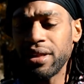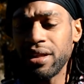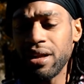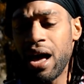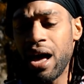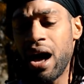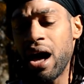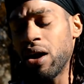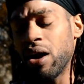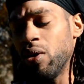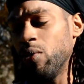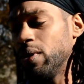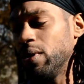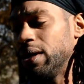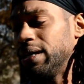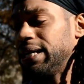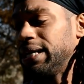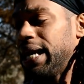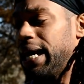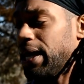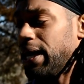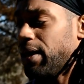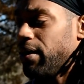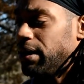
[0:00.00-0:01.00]
i don't want to
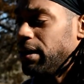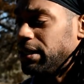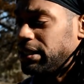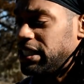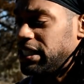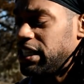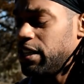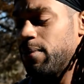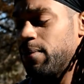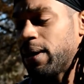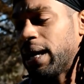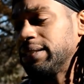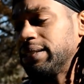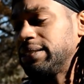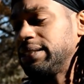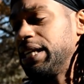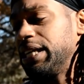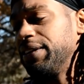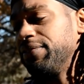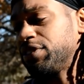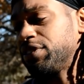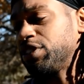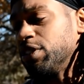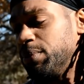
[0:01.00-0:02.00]
digress here but i'll just
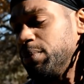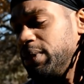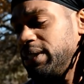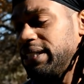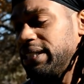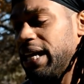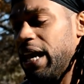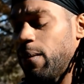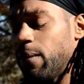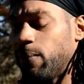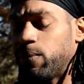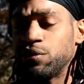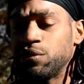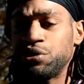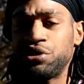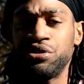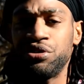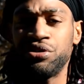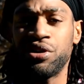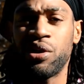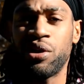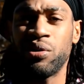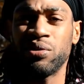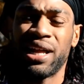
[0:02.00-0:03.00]
give some examples you
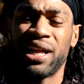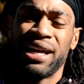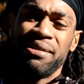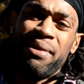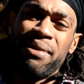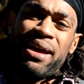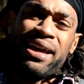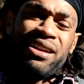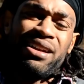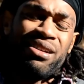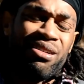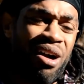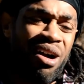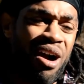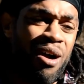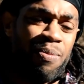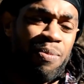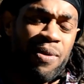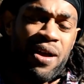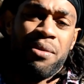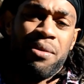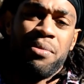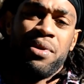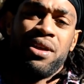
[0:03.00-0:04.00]
know like making a car
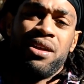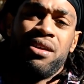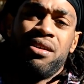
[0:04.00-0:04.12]
payment